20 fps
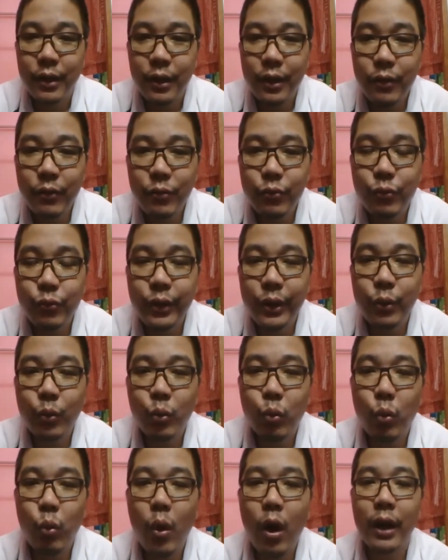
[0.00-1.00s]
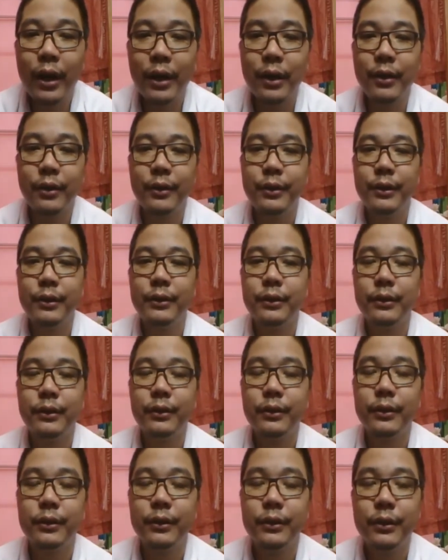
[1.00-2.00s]
if we want
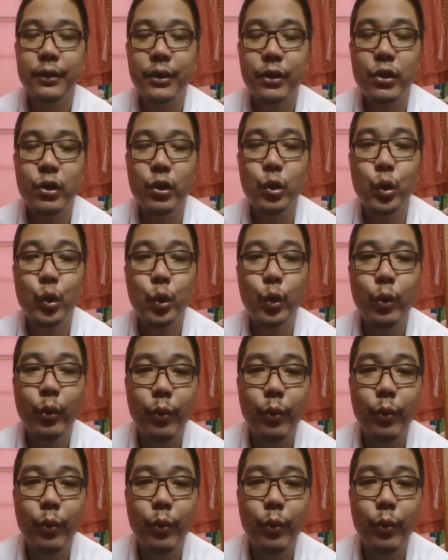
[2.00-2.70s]
to